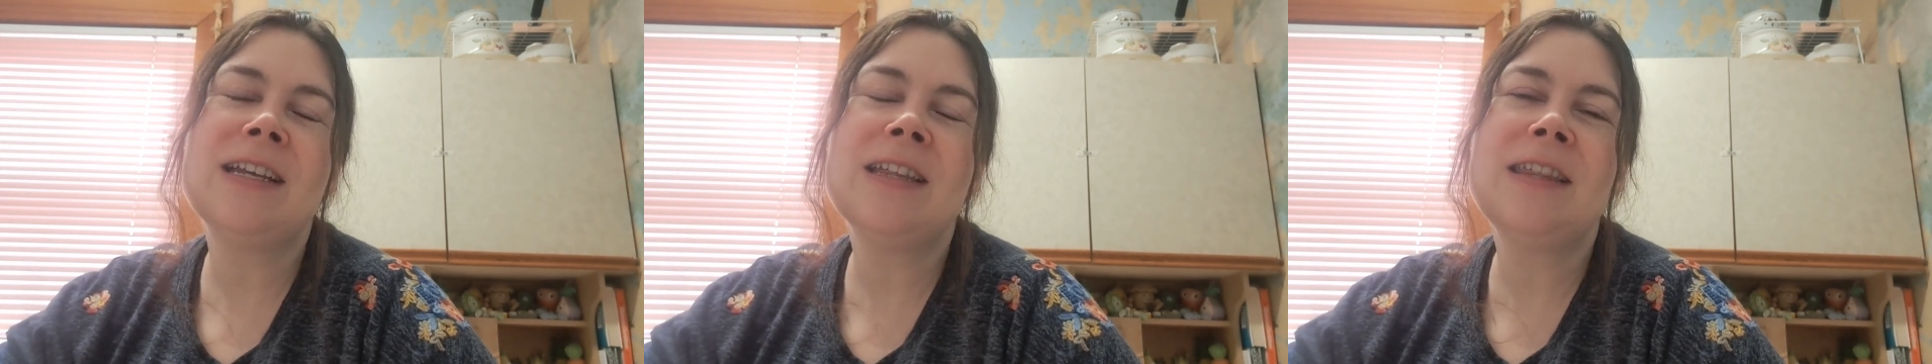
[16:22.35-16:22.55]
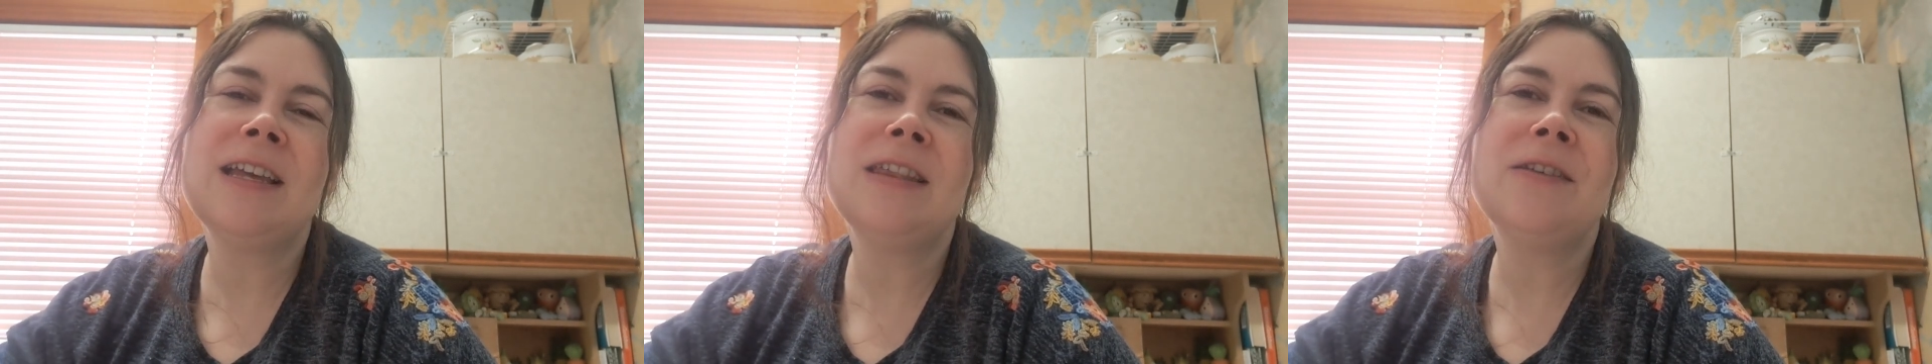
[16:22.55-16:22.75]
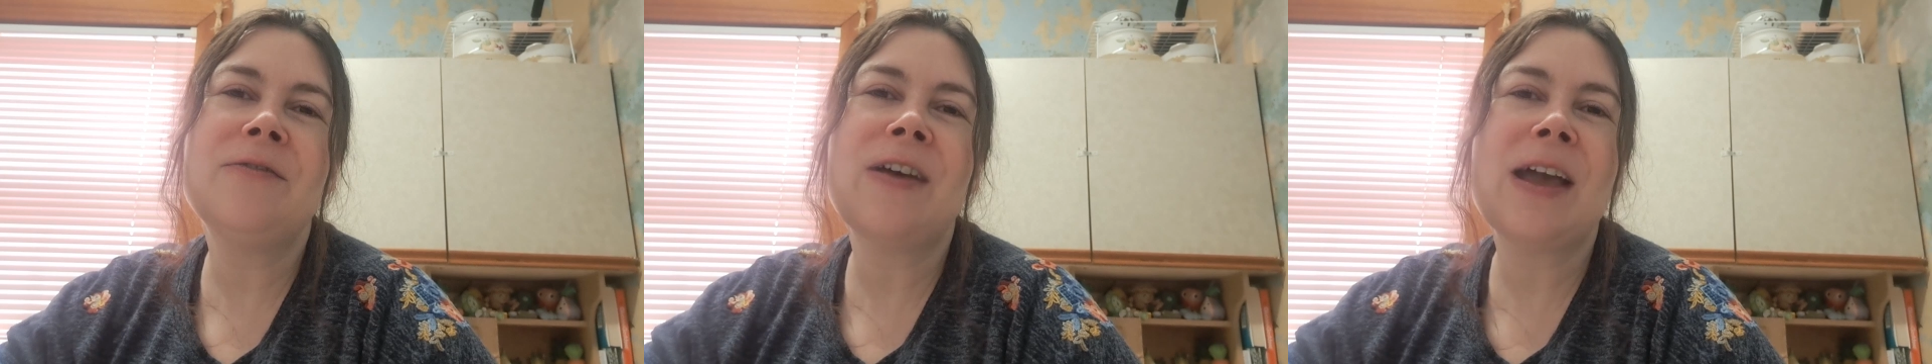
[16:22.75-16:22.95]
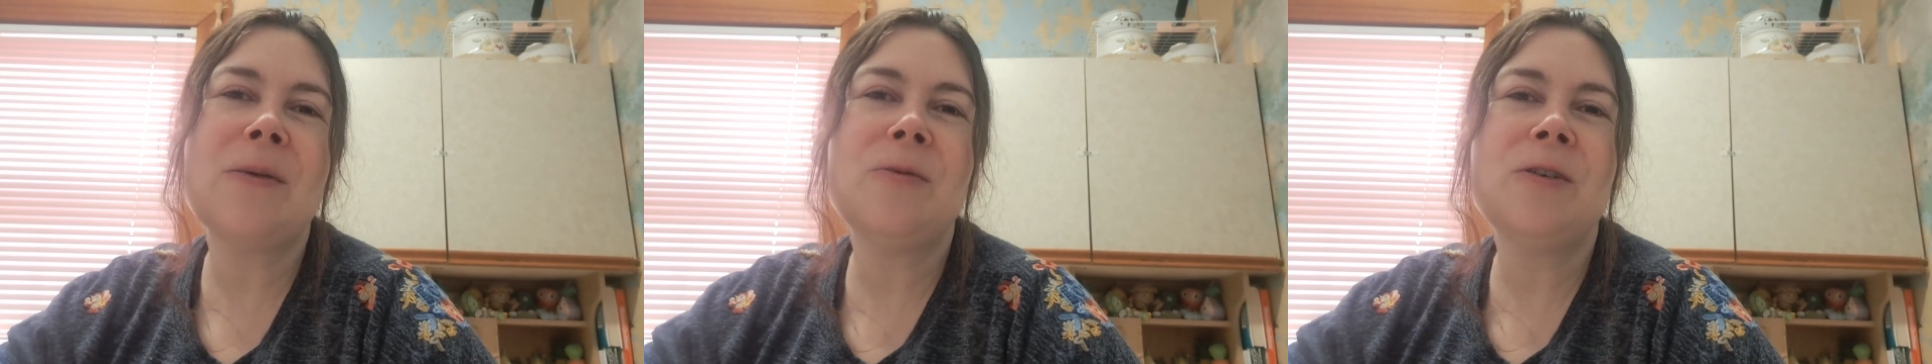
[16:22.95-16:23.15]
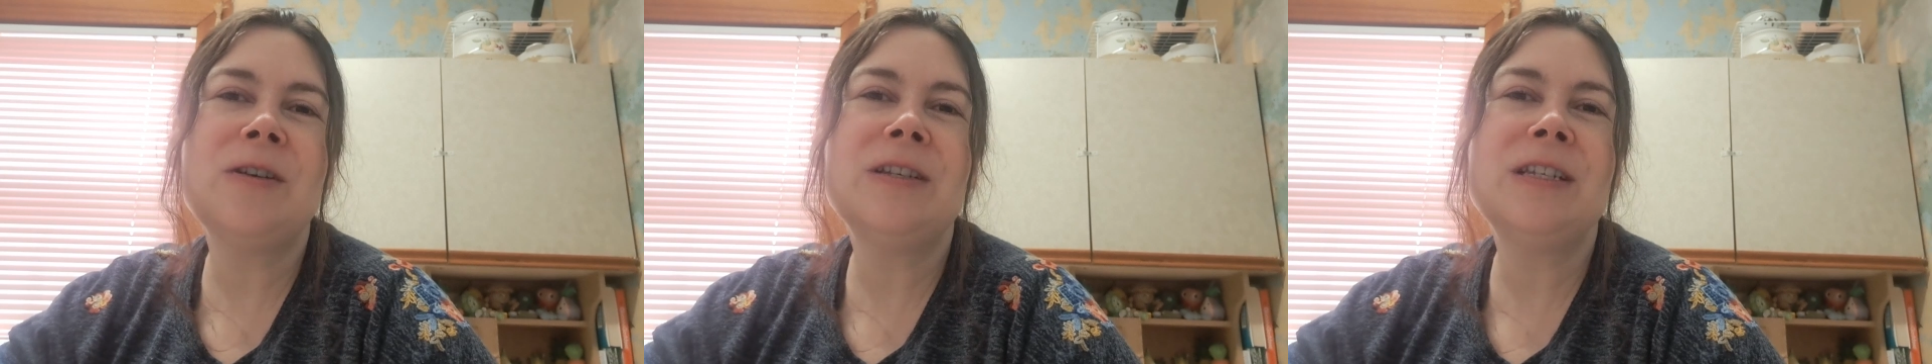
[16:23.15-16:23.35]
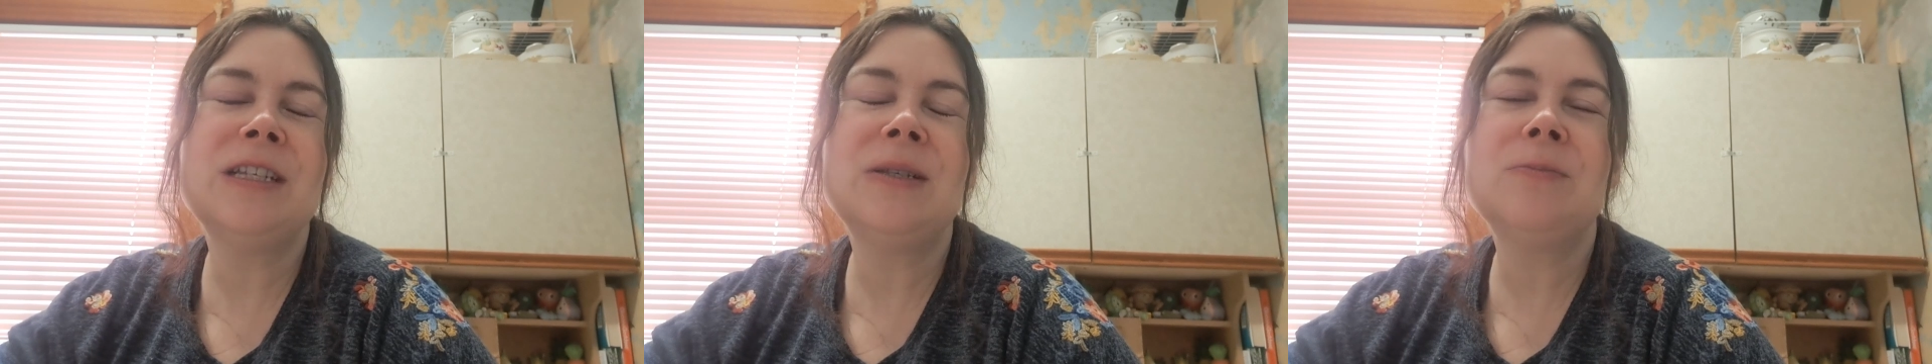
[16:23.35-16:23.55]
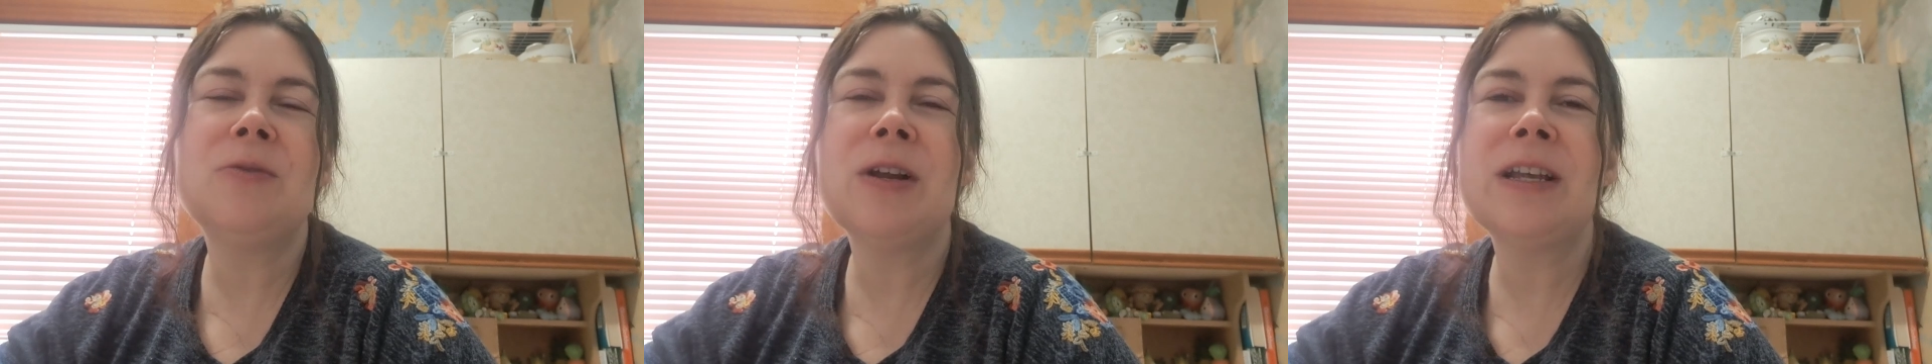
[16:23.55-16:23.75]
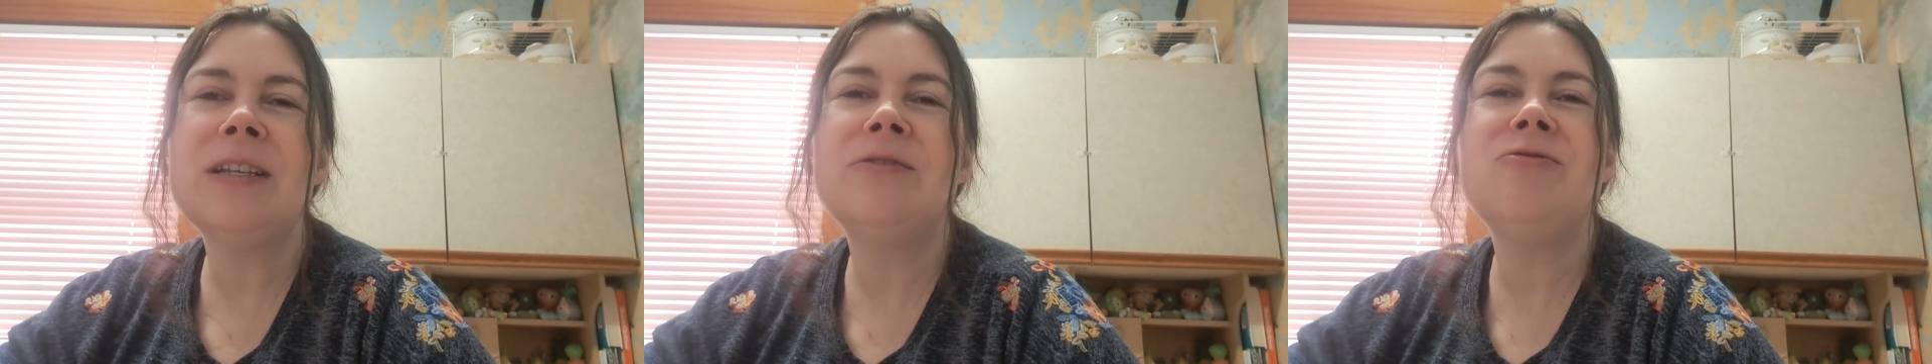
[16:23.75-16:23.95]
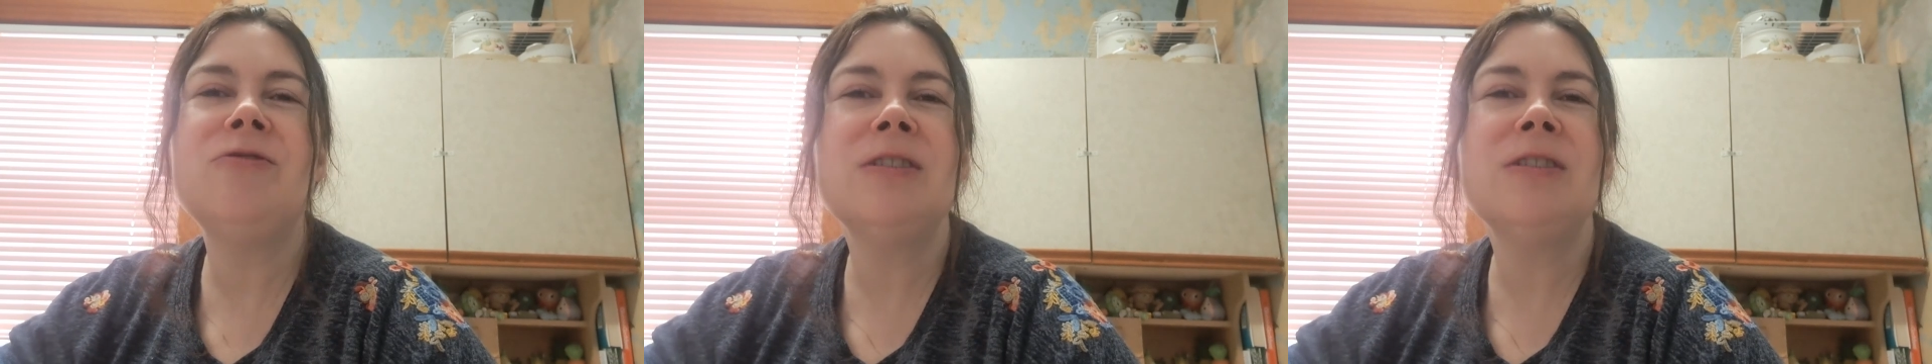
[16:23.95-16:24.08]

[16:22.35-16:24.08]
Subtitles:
I think the fact we're into spring has